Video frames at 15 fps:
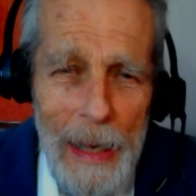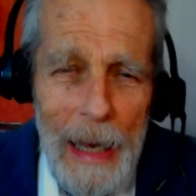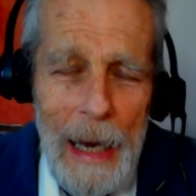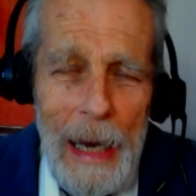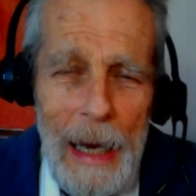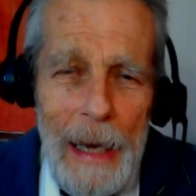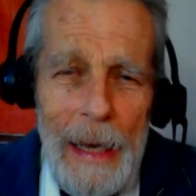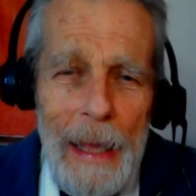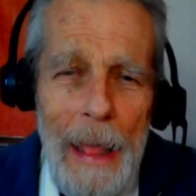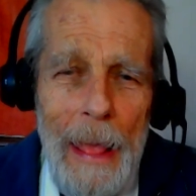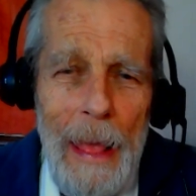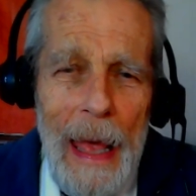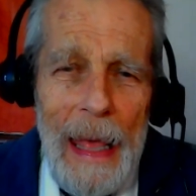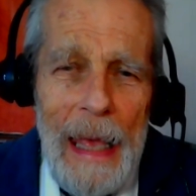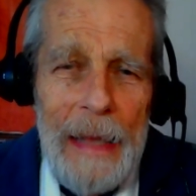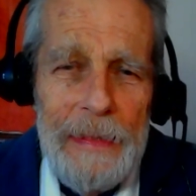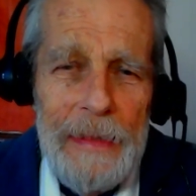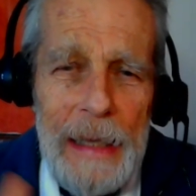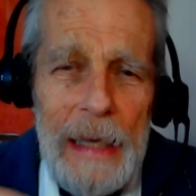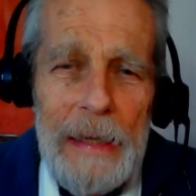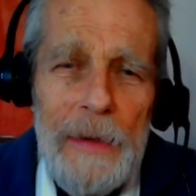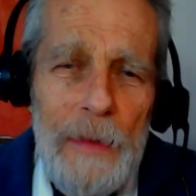At
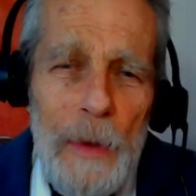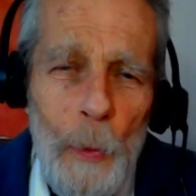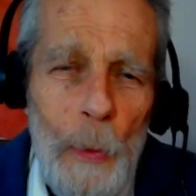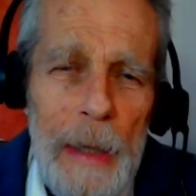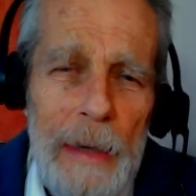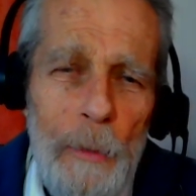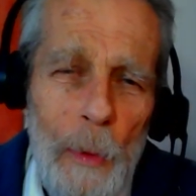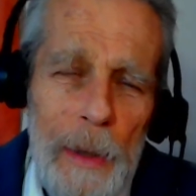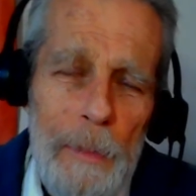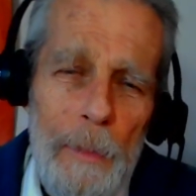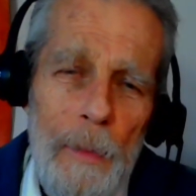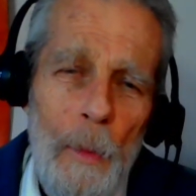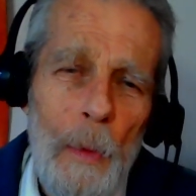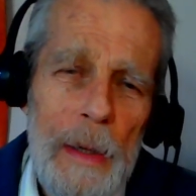the end of the week, when